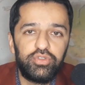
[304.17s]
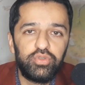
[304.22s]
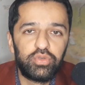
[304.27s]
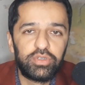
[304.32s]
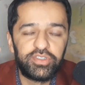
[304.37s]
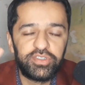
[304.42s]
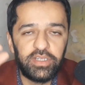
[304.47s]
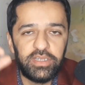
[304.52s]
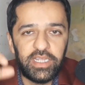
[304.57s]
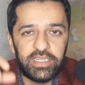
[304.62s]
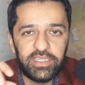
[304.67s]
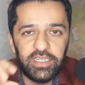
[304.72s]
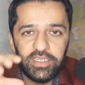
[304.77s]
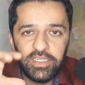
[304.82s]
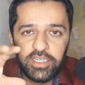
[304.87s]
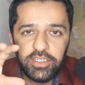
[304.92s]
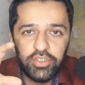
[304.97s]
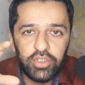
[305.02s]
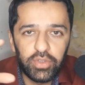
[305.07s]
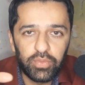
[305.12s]
who are selecting
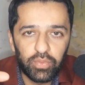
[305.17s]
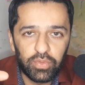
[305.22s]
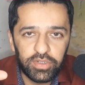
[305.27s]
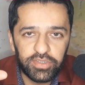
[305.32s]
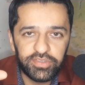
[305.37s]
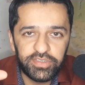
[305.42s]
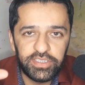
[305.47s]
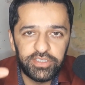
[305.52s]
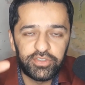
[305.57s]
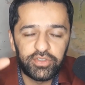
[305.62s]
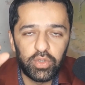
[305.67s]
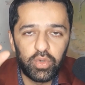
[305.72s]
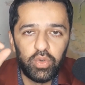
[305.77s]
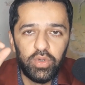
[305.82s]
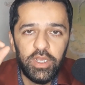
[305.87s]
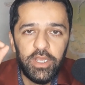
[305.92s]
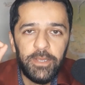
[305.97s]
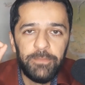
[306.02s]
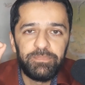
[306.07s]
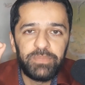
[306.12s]
their university, so
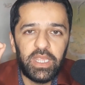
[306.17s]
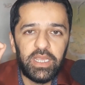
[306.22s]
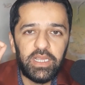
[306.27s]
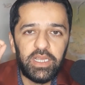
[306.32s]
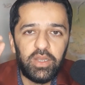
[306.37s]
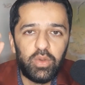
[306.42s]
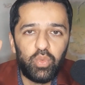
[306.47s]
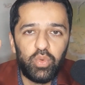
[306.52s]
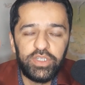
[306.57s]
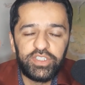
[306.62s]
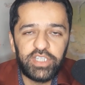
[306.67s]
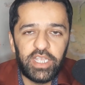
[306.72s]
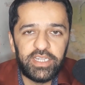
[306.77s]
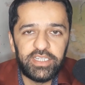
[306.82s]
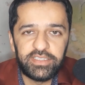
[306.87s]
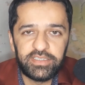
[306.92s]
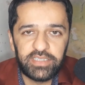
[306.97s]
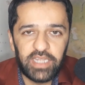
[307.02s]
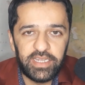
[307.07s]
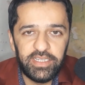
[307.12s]
which
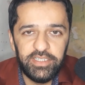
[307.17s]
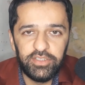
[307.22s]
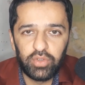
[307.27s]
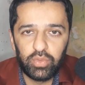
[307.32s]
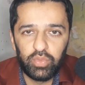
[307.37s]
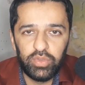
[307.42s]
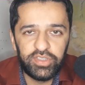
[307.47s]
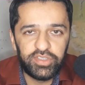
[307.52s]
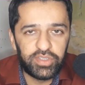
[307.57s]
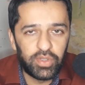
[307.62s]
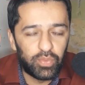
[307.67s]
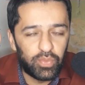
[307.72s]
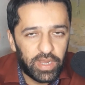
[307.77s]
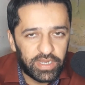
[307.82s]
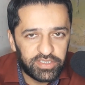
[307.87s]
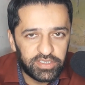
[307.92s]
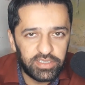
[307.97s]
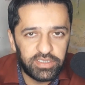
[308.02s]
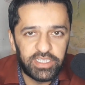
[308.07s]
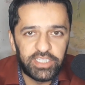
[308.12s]
kind of studies or which
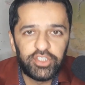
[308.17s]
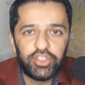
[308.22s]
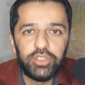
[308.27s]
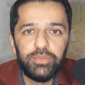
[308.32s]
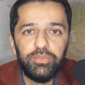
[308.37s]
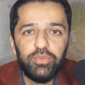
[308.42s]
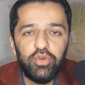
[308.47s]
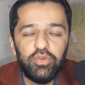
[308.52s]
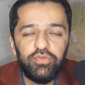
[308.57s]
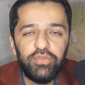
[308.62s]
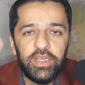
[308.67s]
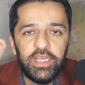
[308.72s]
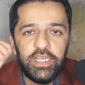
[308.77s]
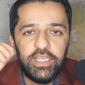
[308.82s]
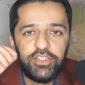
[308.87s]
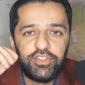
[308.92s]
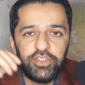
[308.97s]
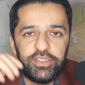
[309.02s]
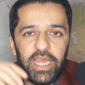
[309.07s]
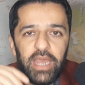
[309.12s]
direction they should move.
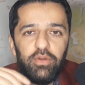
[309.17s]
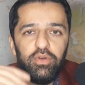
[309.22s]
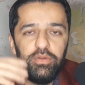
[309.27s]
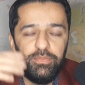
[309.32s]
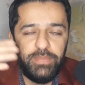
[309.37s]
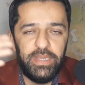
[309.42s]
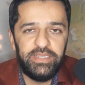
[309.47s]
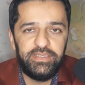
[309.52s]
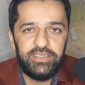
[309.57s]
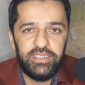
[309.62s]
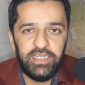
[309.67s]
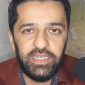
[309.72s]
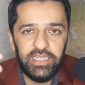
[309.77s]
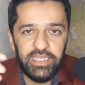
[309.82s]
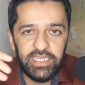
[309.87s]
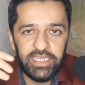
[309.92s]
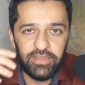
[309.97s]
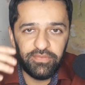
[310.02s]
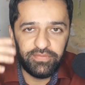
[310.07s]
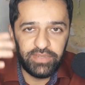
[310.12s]
So that will
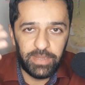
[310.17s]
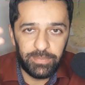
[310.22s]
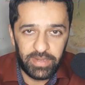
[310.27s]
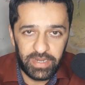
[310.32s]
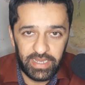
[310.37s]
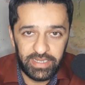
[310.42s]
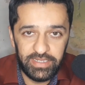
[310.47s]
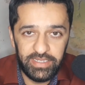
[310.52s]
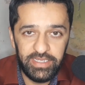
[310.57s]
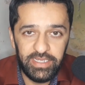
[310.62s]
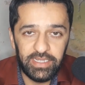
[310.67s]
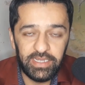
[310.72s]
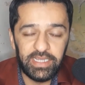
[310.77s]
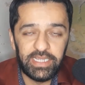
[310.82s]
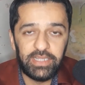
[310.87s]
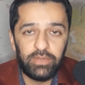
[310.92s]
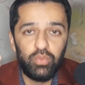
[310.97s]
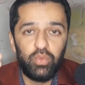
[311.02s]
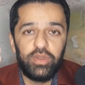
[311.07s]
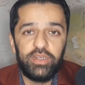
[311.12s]
basically give them an idea
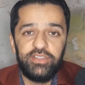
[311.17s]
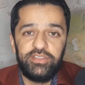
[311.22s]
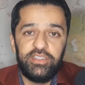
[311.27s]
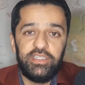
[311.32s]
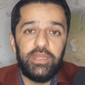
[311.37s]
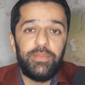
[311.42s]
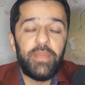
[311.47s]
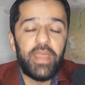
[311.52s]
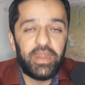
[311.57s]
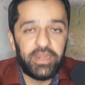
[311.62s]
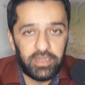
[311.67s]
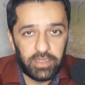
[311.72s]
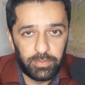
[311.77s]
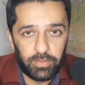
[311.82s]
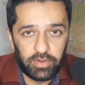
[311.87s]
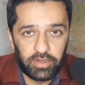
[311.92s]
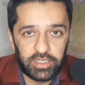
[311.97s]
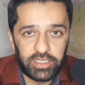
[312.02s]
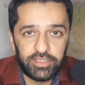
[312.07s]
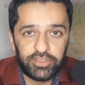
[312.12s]
like what is in demand in the
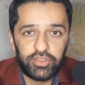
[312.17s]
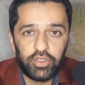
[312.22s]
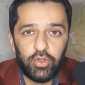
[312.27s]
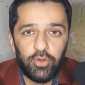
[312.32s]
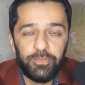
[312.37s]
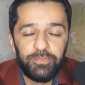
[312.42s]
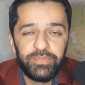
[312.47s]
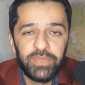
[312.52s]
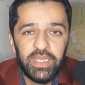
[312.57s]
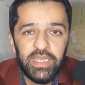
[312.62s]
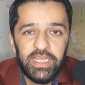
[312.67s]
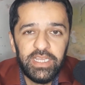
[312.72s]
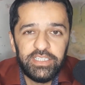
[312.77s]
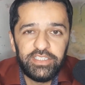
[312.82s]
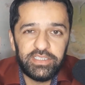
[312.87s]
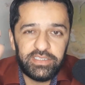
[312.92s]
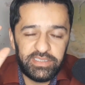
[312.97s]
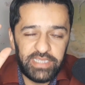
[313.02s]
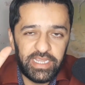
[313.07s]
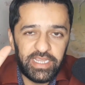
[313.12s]
market. So
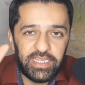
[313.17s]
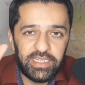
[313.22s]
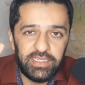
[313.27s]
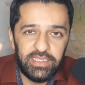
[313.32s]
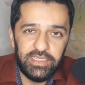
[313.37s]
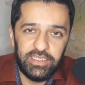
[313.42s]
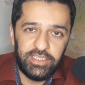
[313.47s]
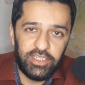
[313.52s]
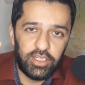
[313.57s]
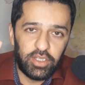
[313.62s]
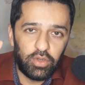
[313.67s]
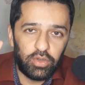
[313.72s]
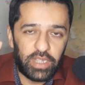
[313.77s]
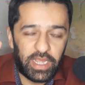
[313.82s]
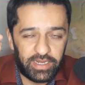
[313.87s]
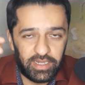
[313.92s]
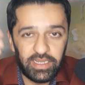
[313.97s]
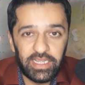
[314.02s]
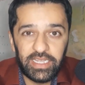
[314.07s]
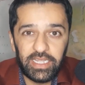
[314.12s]
just take it,
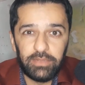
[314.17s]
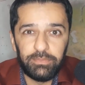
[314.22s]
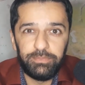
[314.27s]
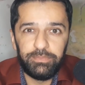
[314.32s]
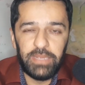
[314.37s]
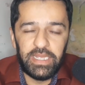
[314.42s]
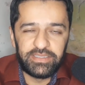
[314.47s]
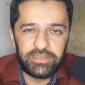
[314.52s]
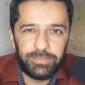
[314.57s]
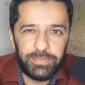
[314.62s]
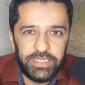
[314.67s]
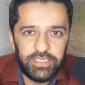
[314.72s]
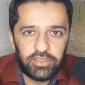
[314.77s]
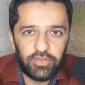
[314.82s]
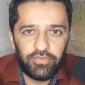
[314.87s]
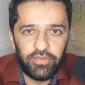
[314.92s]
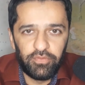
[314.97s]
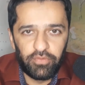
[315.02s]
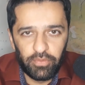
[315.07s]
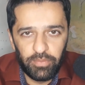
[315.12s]
kind of like as a piece
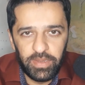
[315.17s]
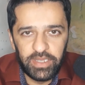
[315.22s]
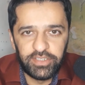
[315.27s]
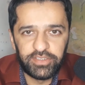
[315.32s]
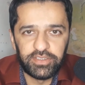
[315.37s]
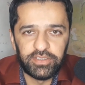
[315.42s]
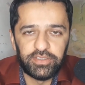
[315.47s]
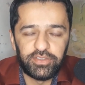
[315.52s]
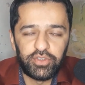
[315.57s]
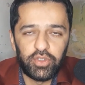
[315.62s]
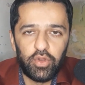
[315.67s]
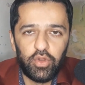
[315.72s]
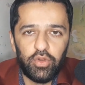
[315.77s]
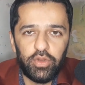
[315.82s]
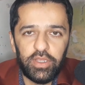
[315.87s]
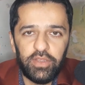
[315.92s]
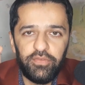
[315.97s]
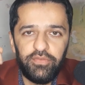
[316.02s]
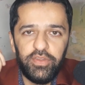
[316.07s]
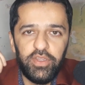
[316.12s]
of information. So
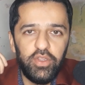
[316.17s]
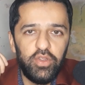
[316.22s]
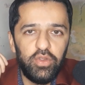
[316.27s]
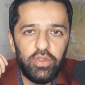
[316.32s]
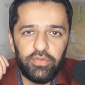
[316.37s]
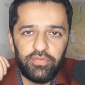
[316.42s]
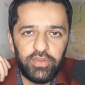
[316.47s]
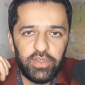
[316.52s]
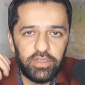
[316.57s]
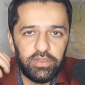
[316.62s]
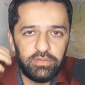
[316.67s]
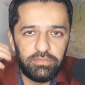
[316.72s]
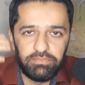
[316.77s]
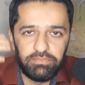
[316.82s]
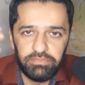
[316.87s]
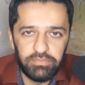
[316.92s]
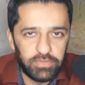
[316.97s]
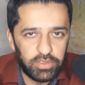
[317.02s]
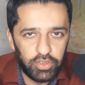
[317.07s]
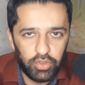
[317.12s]
if you're
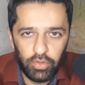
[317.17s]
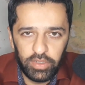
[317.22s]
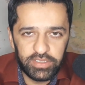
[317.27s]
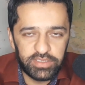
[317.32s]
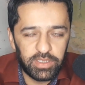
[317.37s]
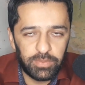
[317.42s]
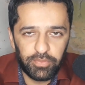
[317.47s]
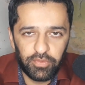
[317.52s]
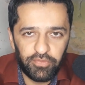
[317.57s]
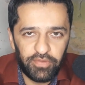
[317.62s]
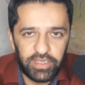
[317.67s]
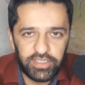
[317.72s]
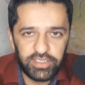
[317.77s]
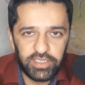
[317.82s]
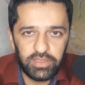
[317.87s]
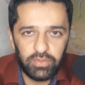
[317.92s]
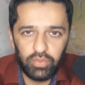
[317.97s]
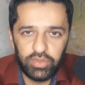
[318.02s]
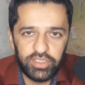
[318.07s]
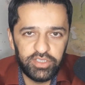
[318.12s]
doing some
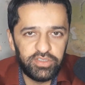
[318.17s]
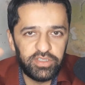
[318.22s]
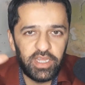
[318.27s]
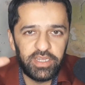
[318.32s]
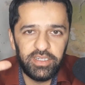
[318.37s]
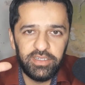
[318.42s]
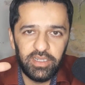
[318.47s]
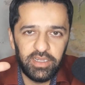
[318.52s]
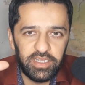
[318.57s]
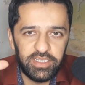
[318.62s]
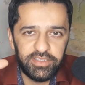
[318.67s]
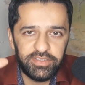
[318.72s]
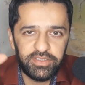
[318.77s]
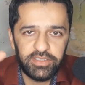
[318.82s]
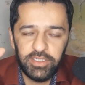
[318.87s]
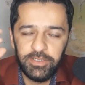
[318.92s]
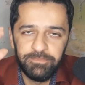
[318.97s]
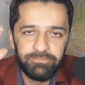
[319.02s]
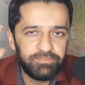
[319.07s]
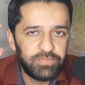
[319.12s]
profession which is not in the
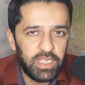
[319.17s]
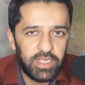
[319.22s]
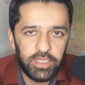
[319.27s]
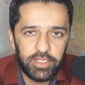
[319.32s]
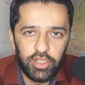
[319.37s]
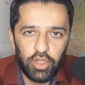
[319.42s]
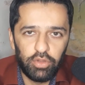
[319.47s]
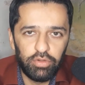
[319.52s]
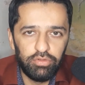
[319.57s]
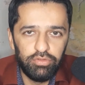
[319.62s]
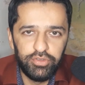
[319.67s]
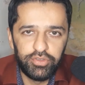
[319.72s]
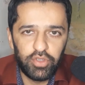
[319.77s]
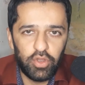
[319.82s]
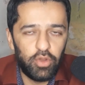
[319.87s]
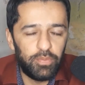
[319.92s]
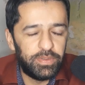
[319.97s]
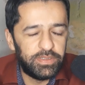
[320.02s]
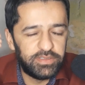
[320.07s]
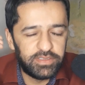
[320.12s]
list, don't lose
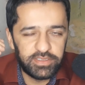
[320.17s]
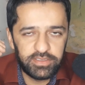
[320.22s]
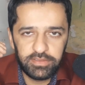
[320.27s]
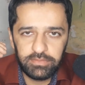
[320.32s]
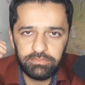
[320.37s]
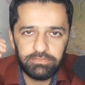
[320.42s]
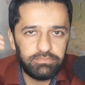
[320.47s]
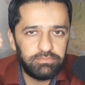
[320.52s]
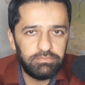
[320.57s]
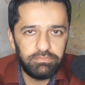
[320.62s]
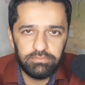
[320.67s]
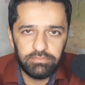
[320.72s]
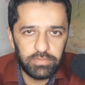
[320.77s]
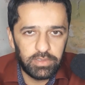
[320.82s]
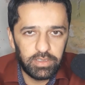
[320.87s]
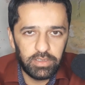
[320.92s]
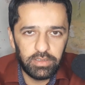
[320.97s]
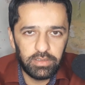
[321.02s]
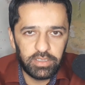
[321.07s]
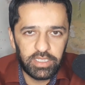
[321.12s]
hope and just
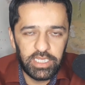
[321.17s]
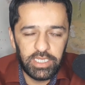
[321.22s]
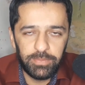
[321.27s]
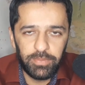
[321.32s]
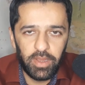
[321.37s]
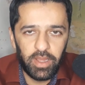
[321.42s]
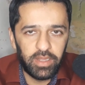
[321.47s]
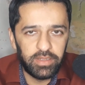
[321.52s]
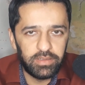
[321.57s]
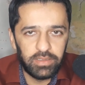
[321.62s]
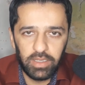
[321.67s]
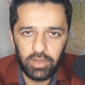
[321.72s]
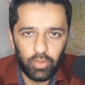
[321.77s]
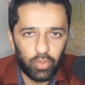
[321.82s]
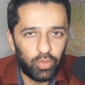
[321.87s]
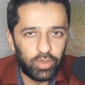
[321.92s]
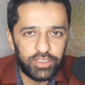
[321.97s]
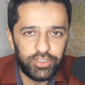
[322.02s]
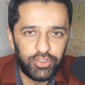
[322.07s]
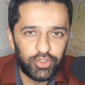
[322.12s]
keep on
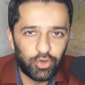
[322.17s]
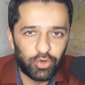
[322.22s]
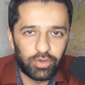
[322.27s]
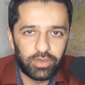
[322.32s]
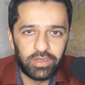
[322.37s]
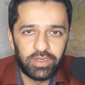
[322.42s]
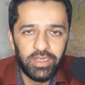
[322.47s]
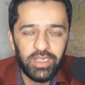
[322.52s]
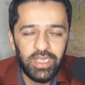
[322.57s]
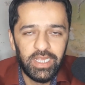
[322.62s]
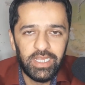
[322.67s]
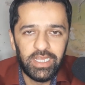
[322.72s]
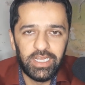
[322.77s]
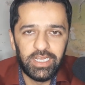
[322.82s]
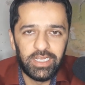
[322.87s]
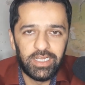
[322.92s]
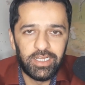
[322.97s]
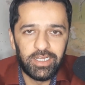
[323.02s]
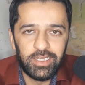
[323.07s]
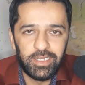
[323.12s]
with your
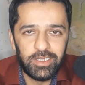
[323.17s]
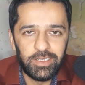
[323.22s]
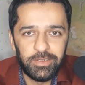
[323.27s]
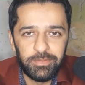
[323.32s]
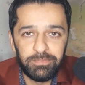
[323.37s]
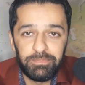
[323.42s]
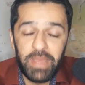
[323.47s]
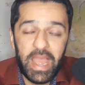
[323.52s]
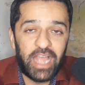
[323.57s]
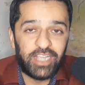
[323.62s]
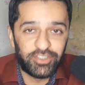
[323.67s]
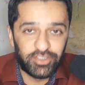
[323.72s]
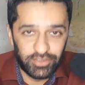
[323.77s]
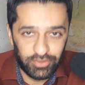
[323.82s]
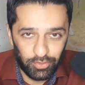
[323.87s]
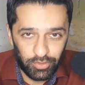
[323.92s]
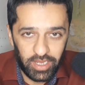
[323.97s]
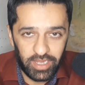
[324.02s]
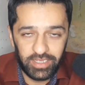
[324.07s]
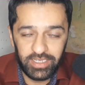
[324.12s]

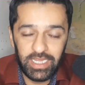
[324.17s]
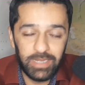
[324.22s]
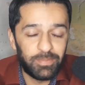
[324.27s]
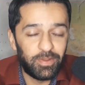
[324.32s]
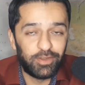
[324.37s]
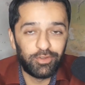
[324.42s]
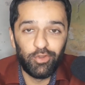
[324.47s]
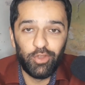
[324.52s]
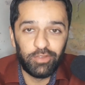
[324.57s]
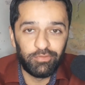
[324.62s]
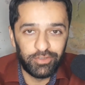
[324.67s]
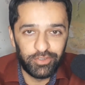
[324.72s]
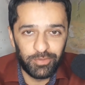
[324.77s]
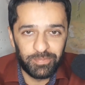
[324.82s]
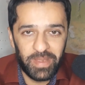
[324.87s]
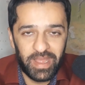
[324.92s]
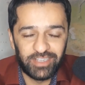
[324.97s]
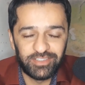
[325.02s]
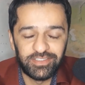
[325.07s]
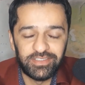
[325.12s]
passion. Okay, keep on going with your
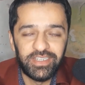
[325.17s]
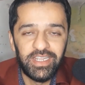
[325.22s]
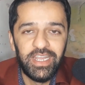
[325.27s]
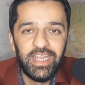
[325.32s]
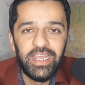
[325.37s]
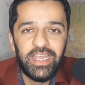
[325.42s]
passion.